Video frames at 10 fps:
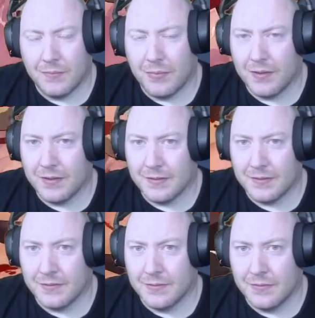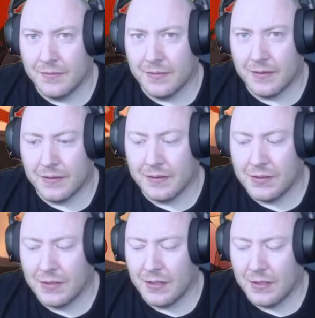Pike is doing though, because
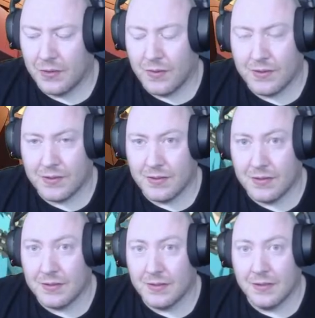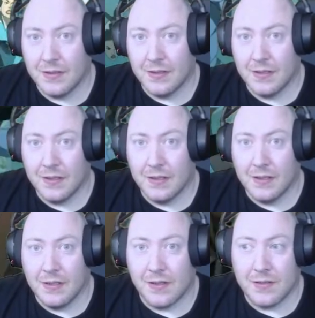she kind of questioned
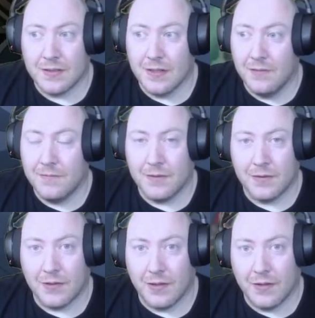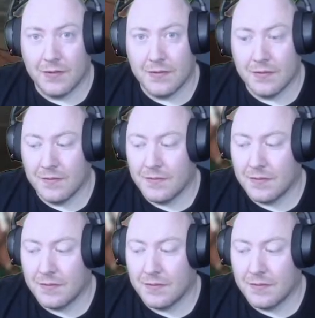herself and her god and stuff.